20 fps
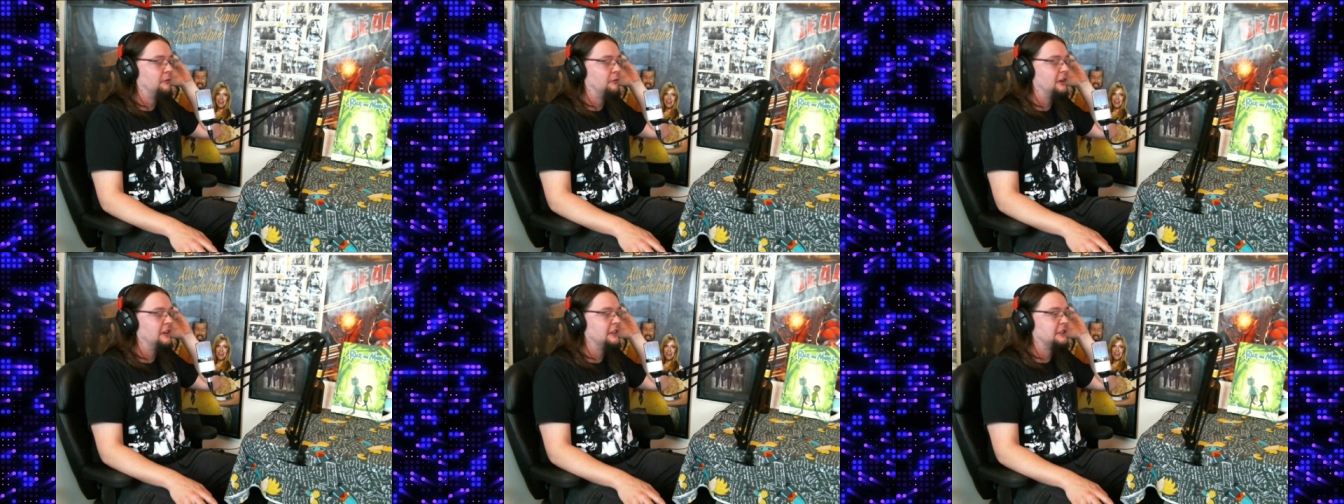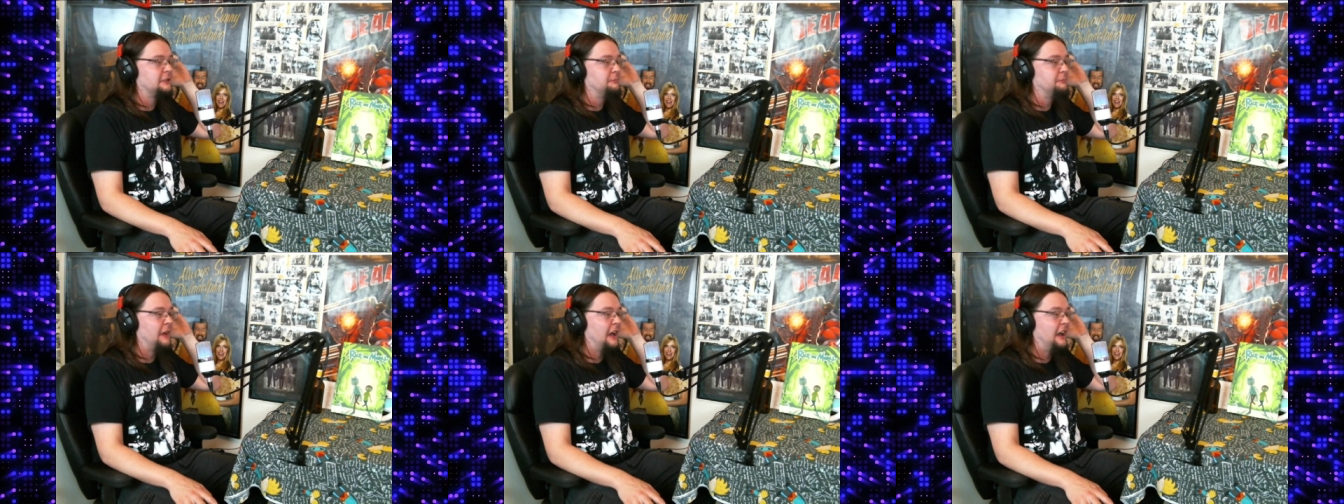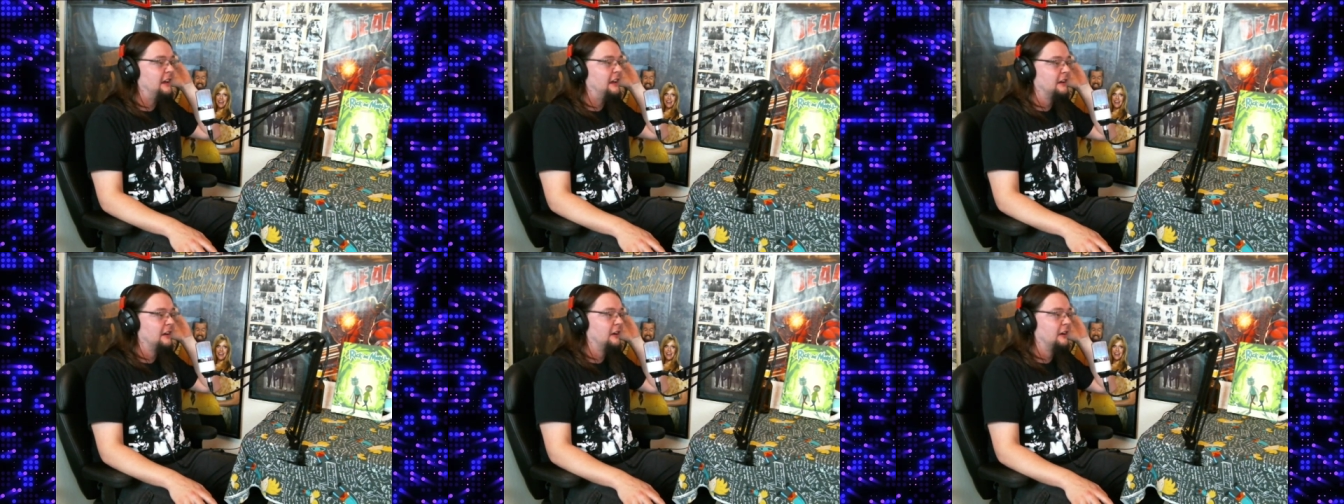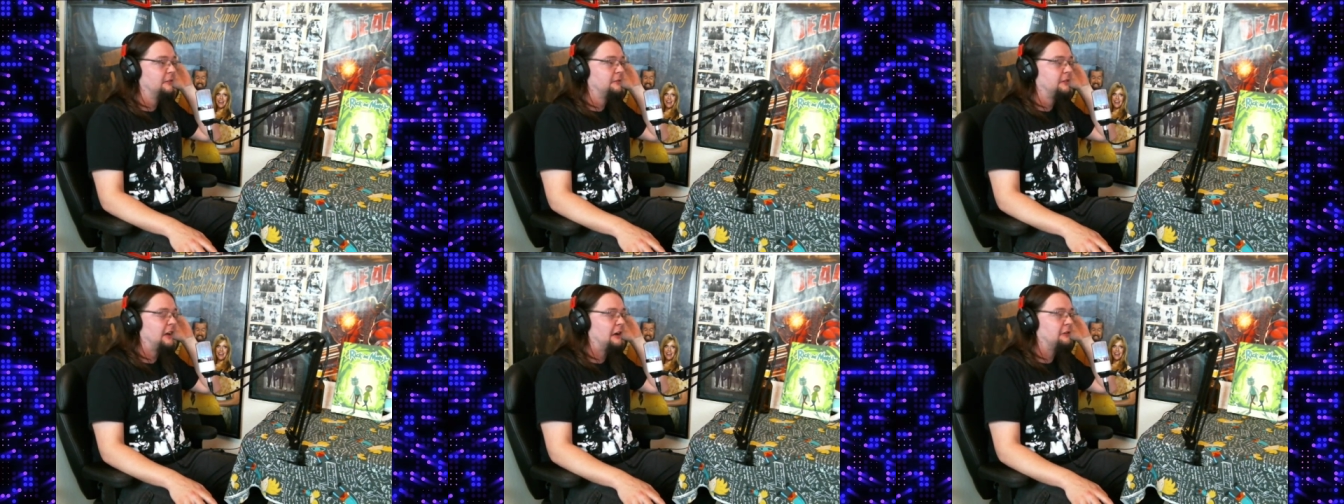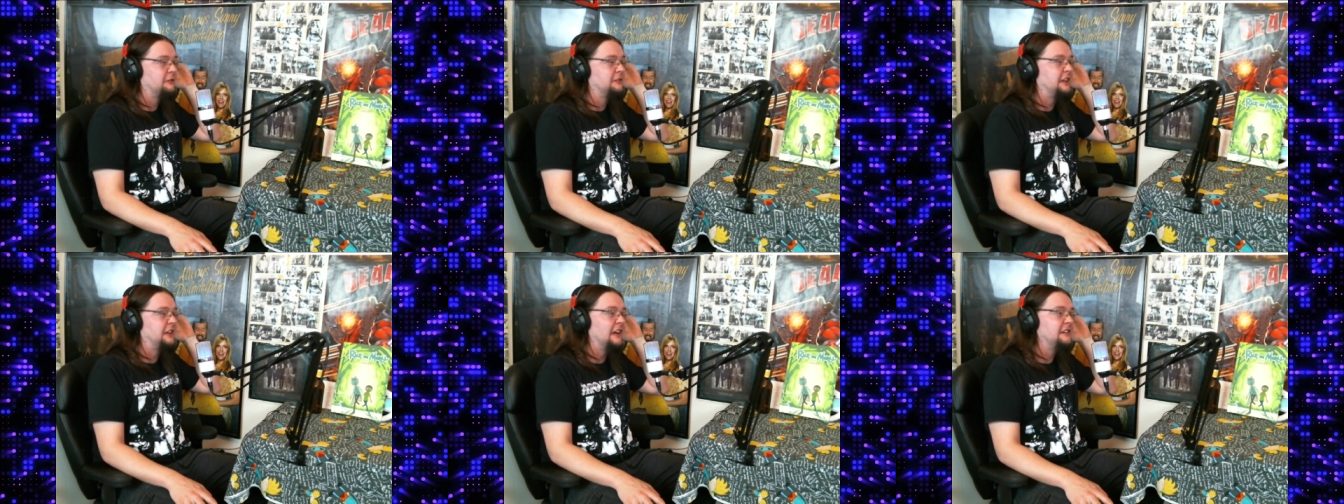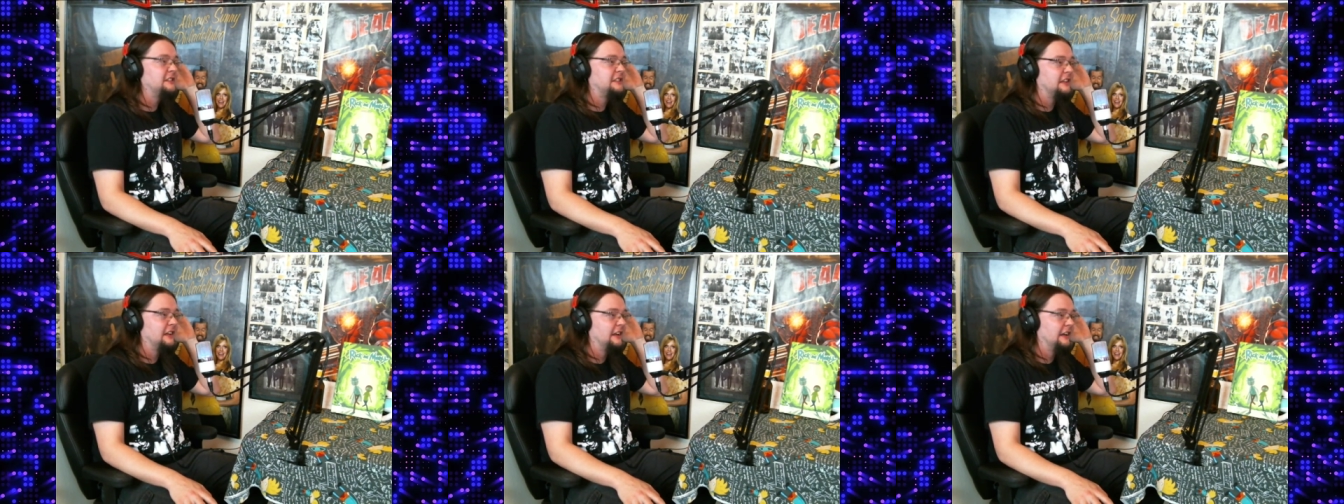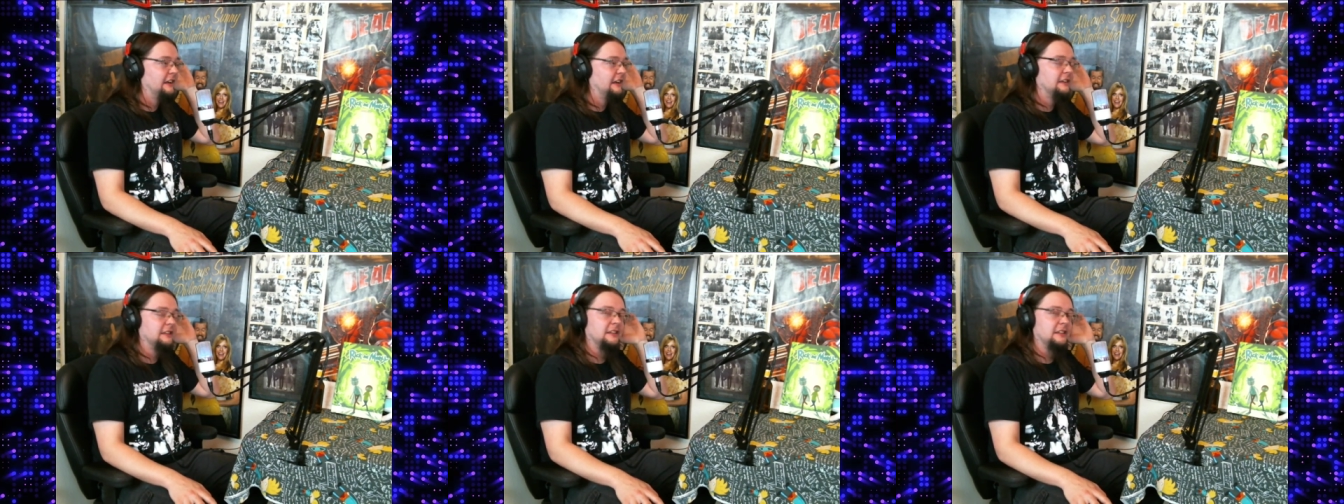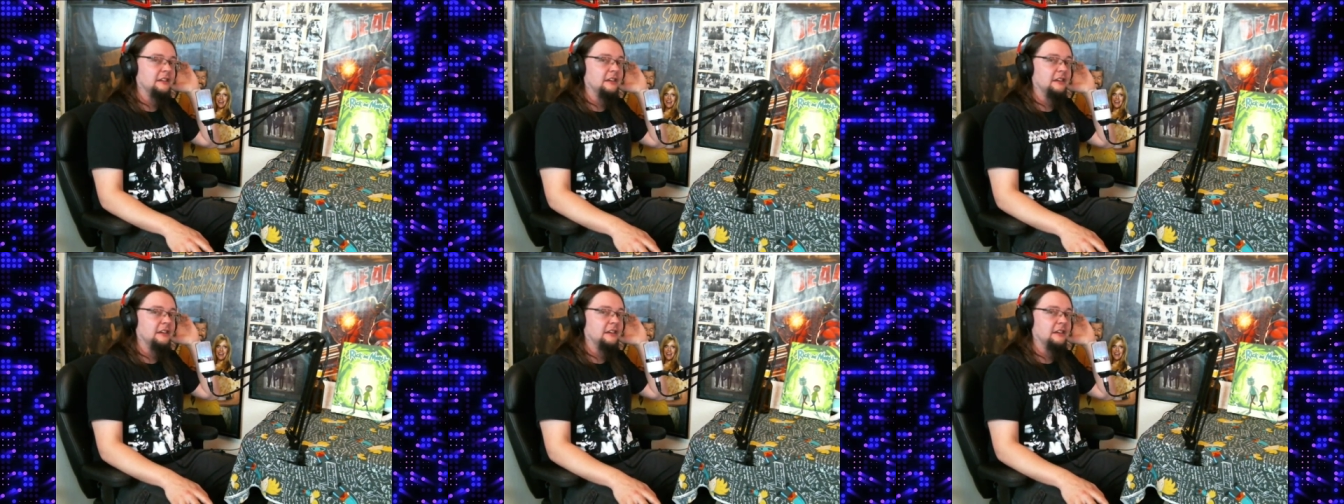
it's made of, how dense it is.